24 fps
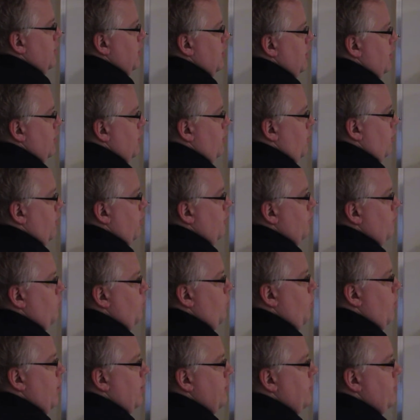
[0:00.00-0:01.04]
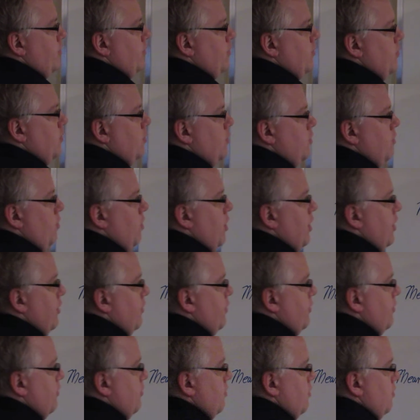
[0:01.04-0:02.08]
It occurs once,
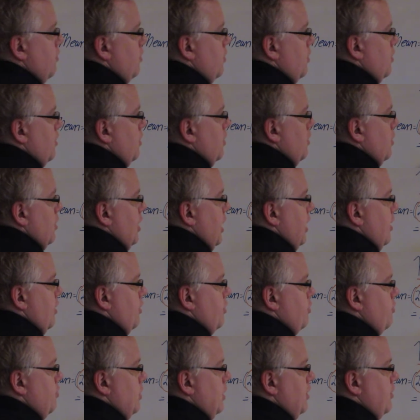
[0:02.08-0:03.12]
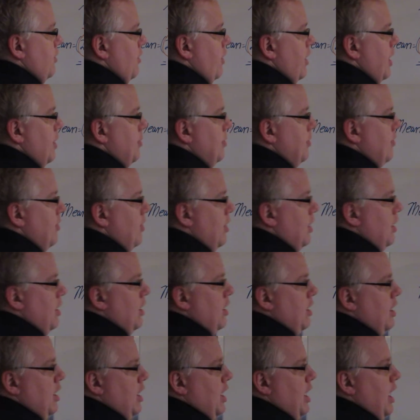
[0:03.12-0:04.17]
twice, and 3 times,
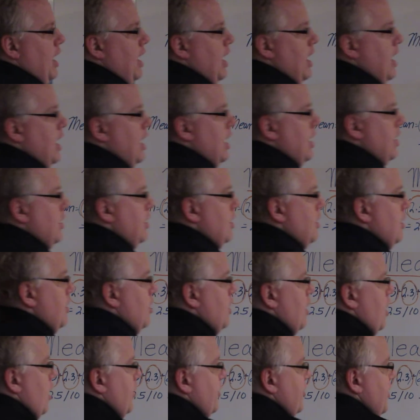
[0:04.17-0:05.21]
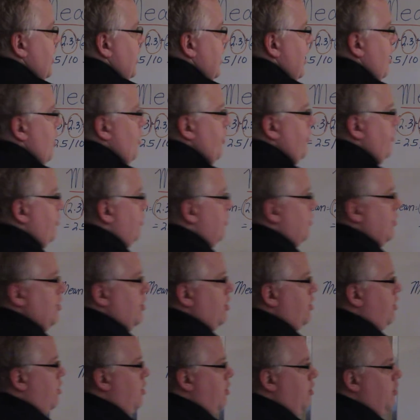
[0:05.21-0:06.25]
and nothing else
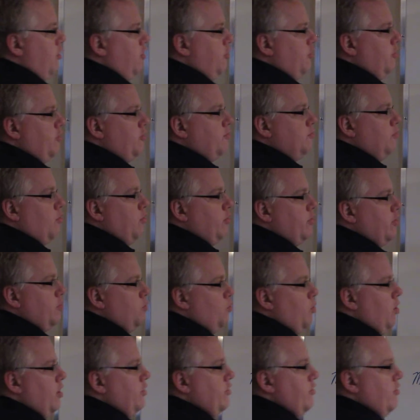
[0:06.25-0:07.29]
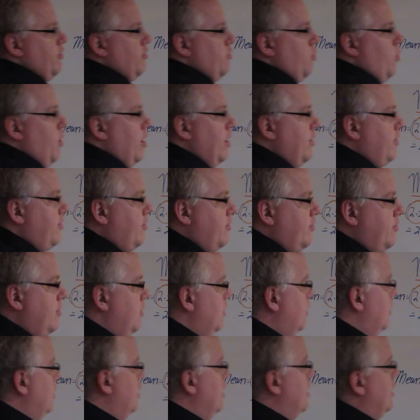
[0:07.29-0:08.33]
occurs more than once or twice.
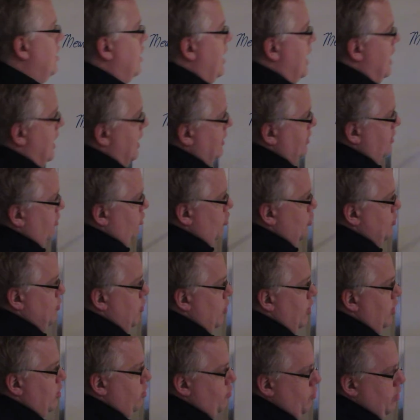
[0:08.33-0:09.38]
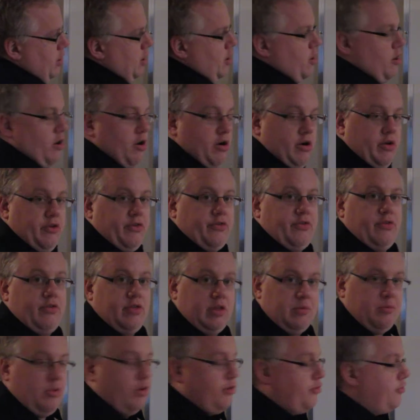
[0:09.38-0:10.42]
And the 2.3 occurs
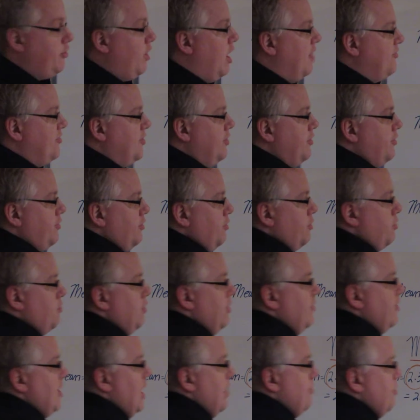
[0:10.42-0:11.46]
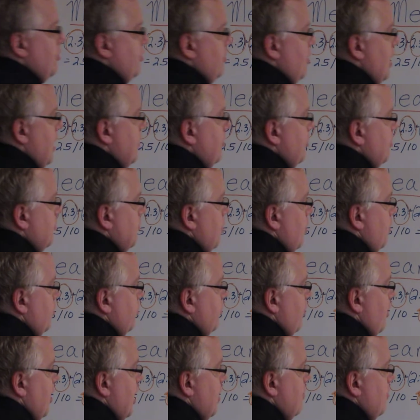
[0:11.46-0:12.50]
the most often, so 3 sample times, the mode
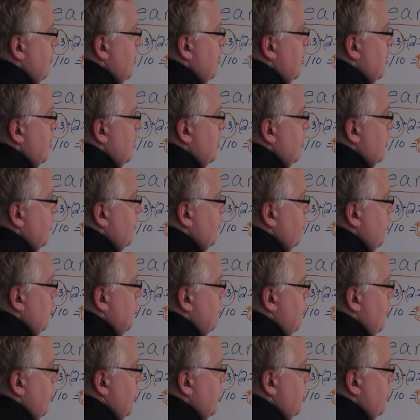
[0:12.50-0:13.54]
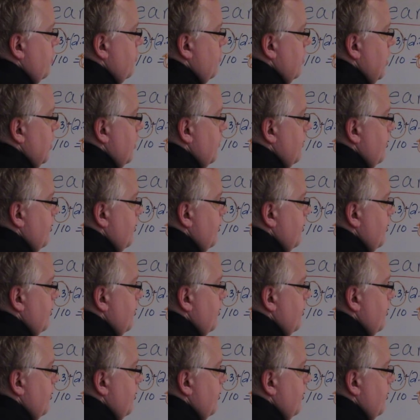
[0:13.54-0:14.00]
time is 2.3.